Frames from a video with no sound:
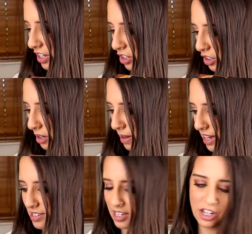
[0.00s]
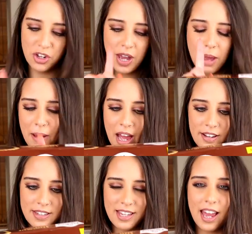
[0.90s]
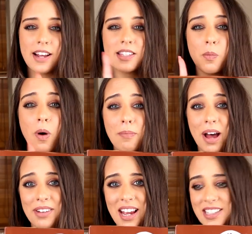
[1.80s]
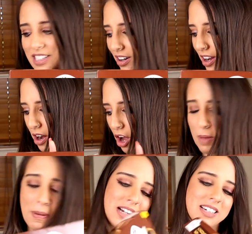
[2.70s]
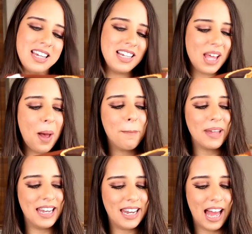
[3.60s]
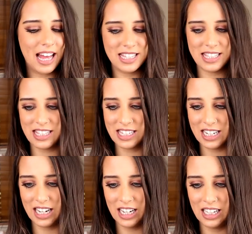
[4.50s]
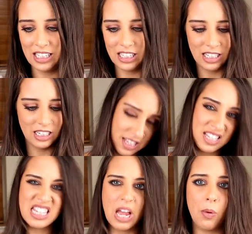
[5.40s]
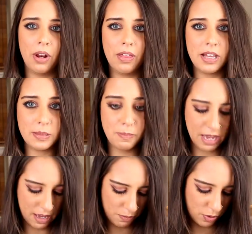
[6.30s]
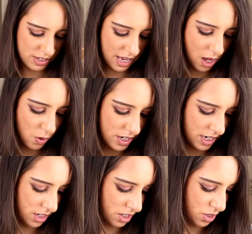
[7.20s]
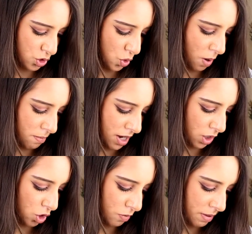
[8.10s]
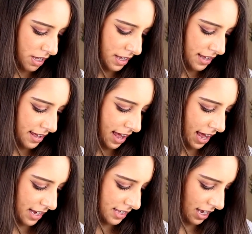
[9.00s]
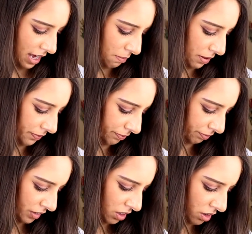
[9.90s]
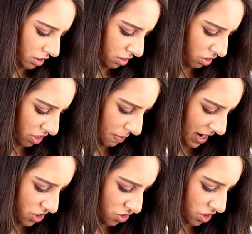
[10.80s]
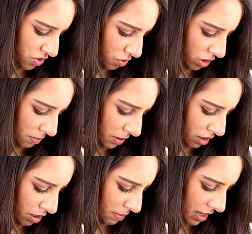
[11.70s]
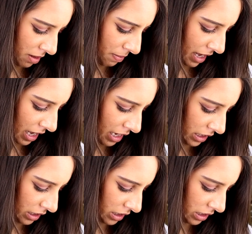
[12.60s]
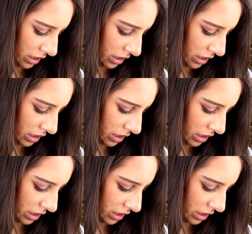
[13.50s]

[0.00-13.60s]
they look amazing. You get a pack of 6, they're £1.89. I picked these up in Asda. Get one of these bad boys out and into my gob ASAP. God, the pastry's falling apart a bit in the pack.